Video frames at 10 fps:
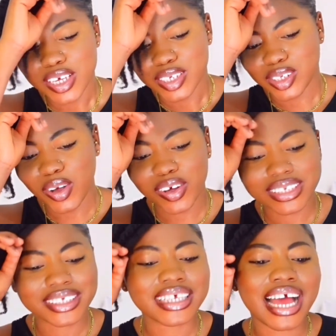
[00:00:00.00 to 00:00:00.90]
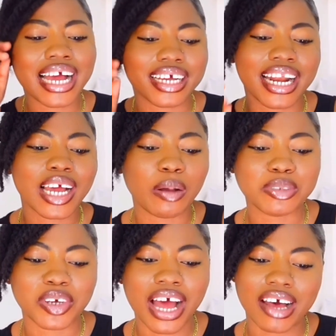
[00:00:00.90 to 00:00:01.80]
So they say, can I come
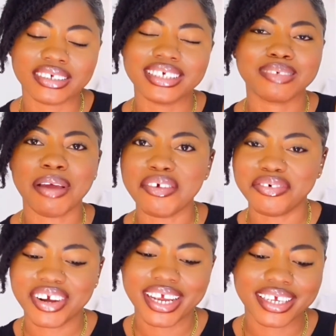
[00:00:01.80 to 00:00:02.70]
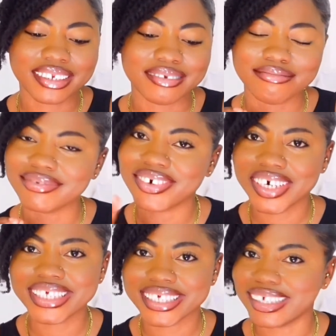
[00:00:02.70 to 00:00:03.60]
to your house? This is my friend
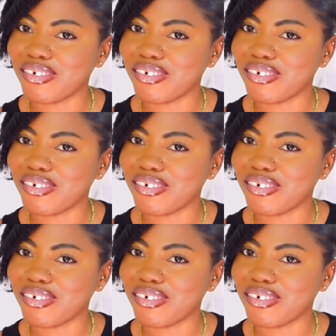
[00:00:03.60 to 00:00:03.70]
Gracie.